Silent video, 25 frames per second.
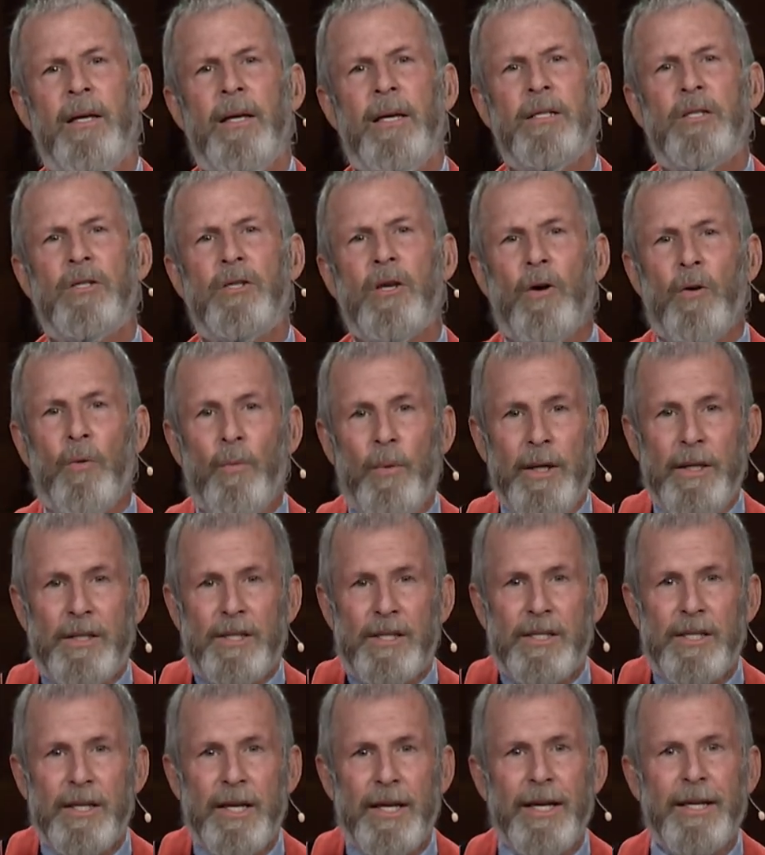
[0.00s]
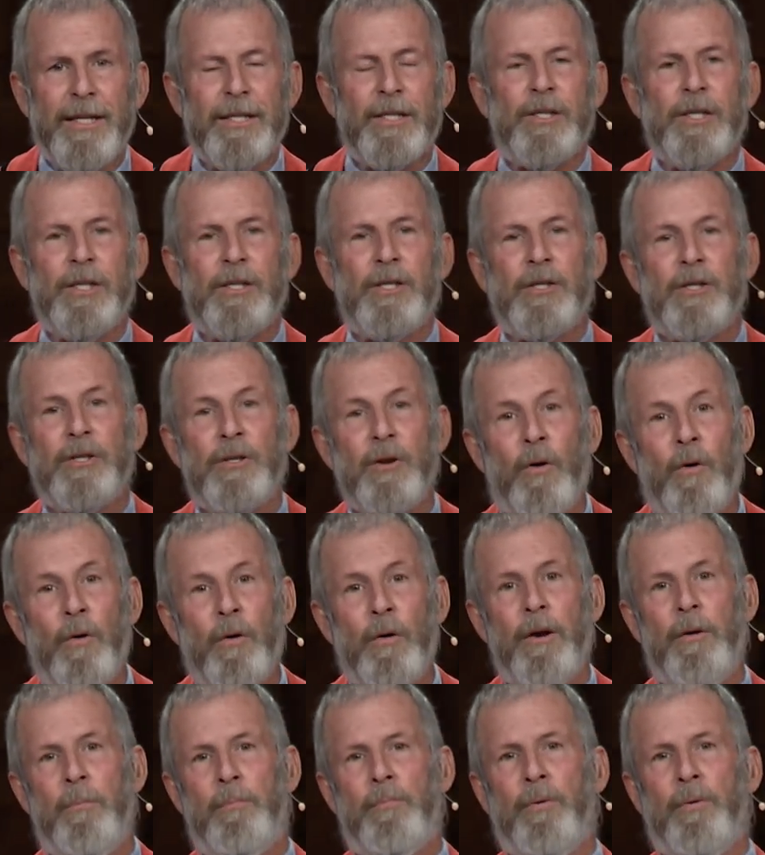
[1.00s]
And so we see as this story